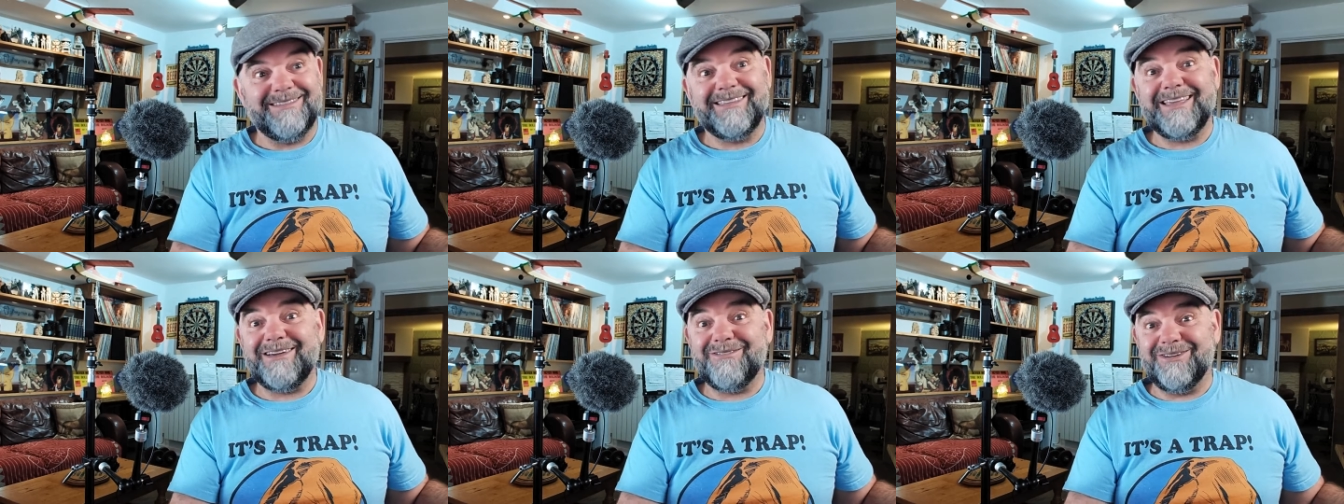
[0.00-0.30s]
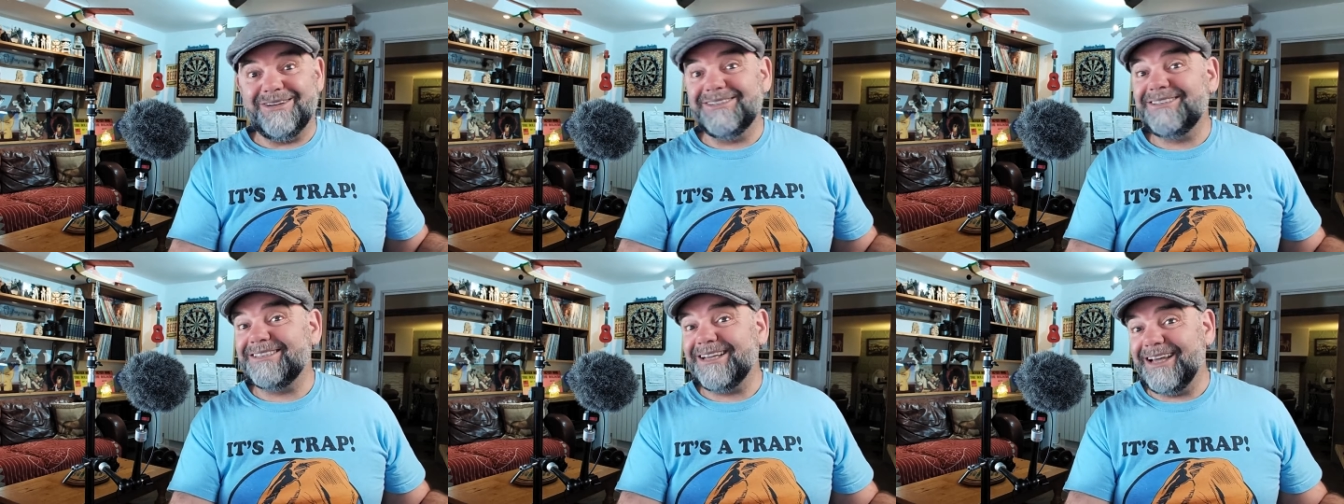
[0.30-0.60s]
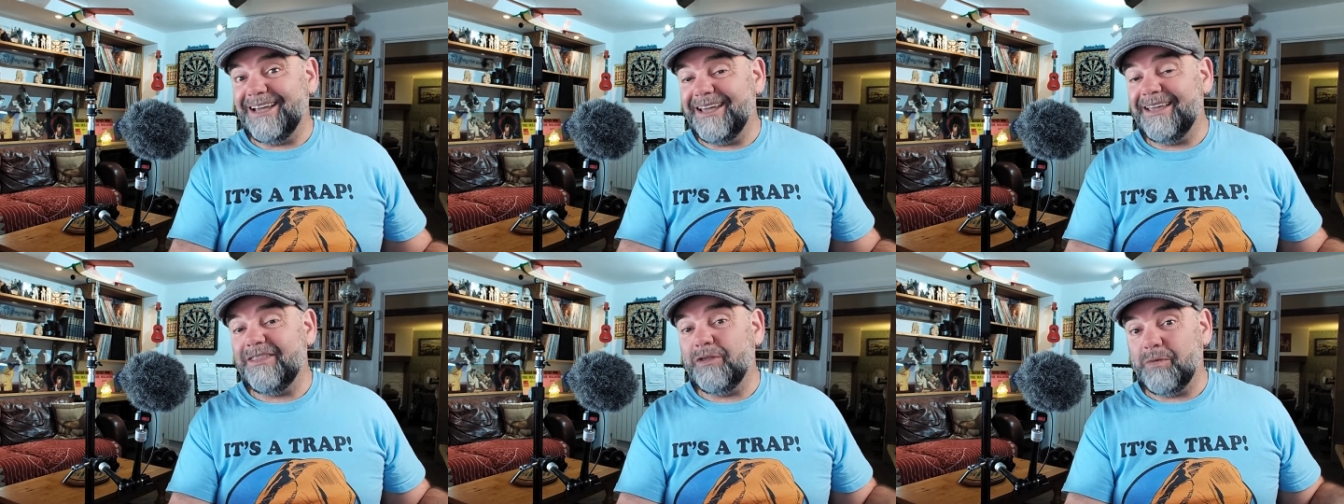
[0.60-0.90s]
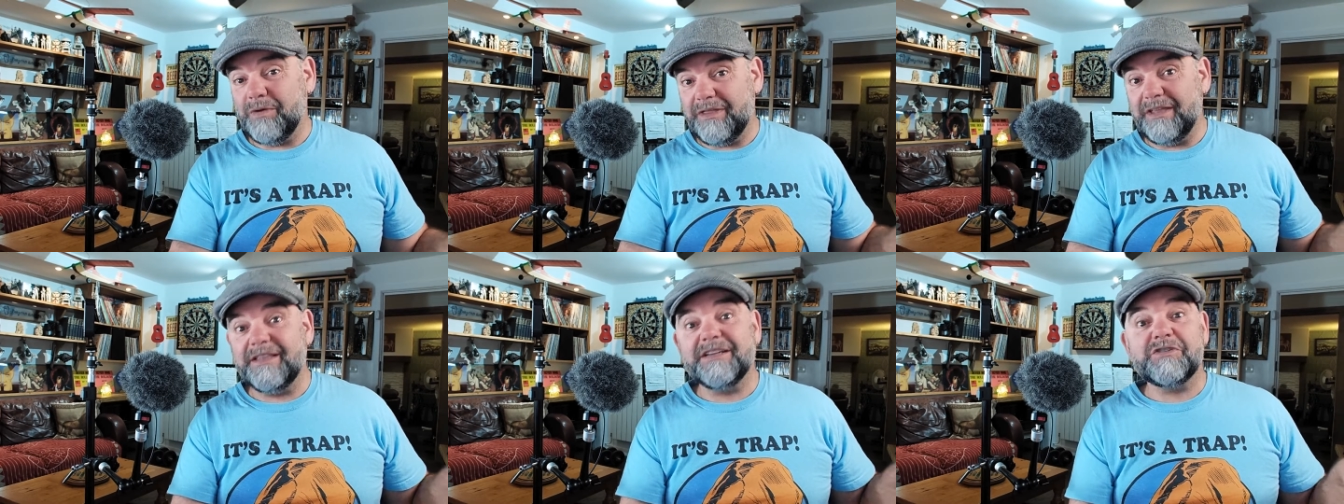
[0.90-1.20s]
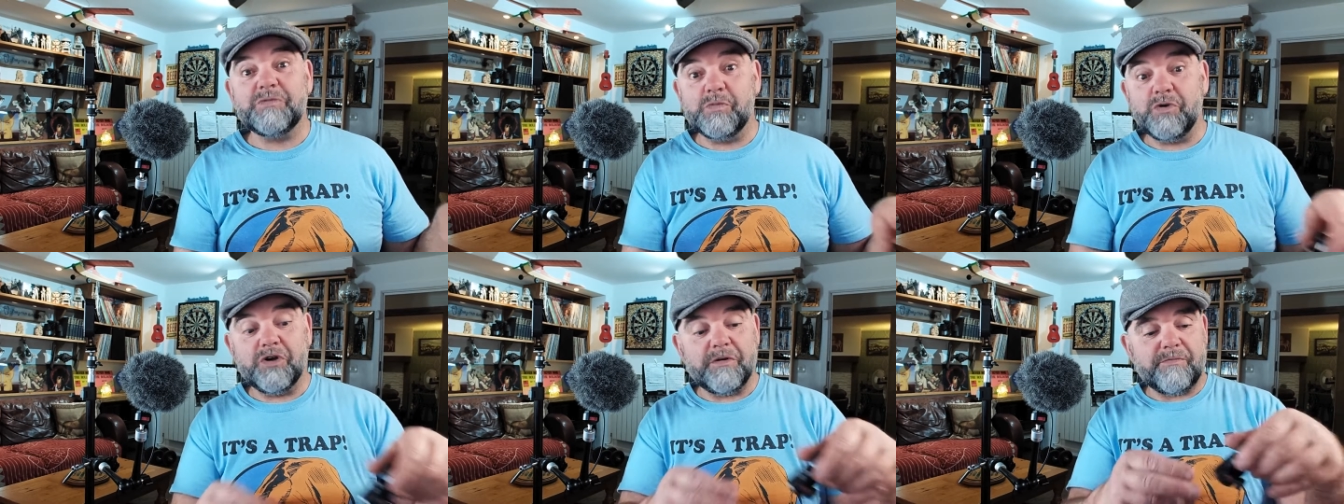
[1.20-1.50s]
dare I say it, the one that
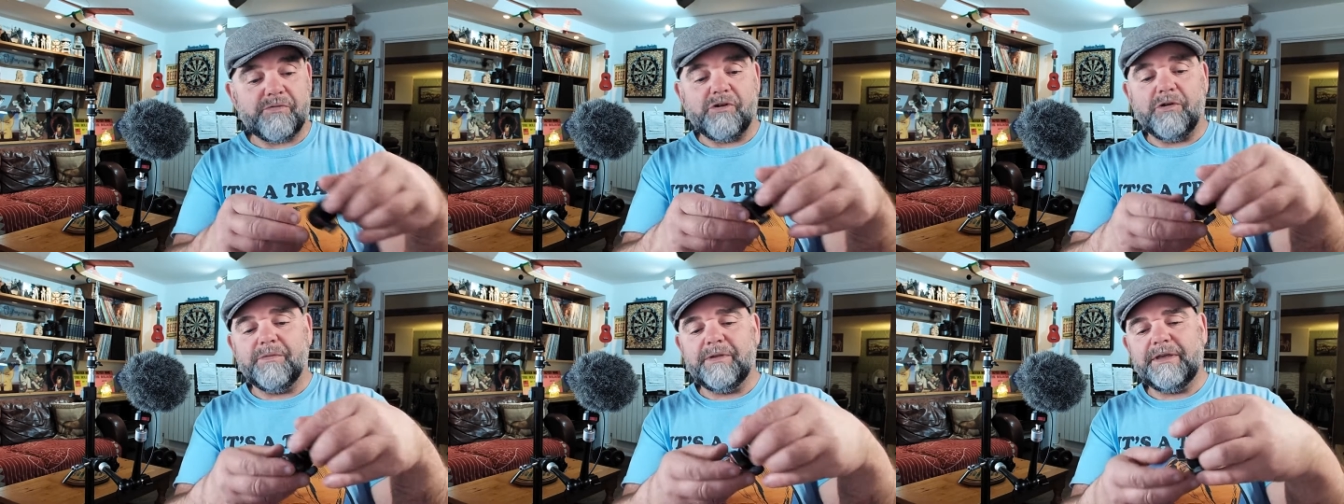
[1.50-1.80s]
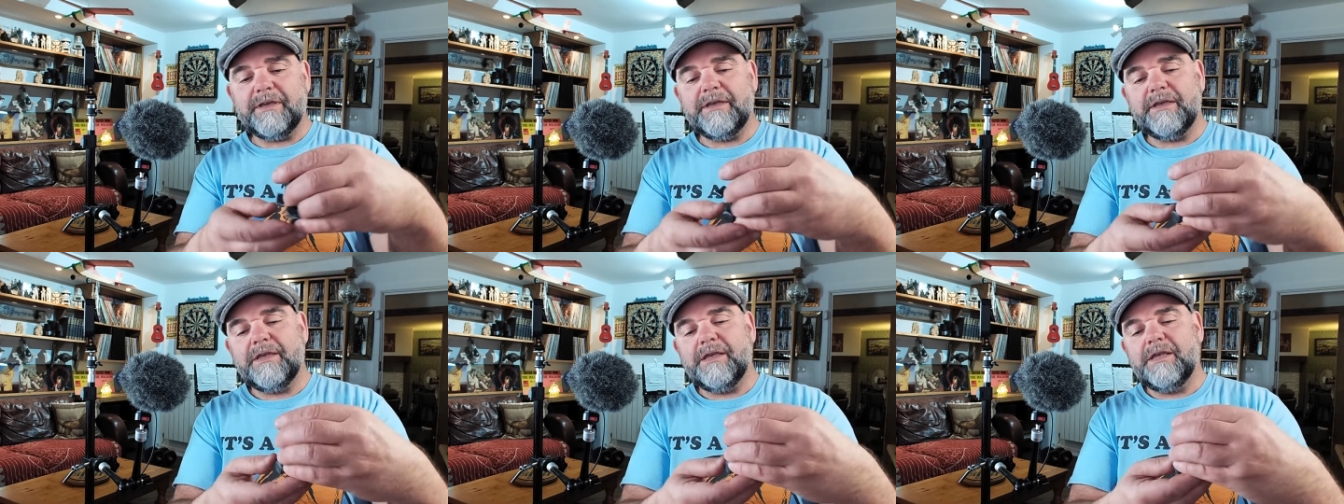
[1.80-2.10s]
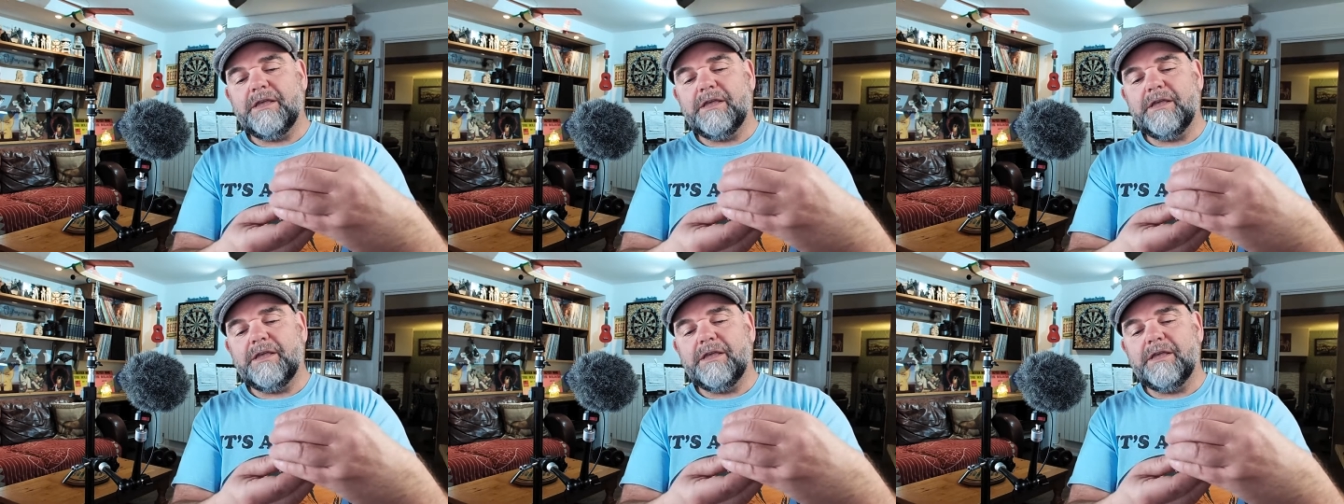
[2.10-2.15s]
doesn't work properly.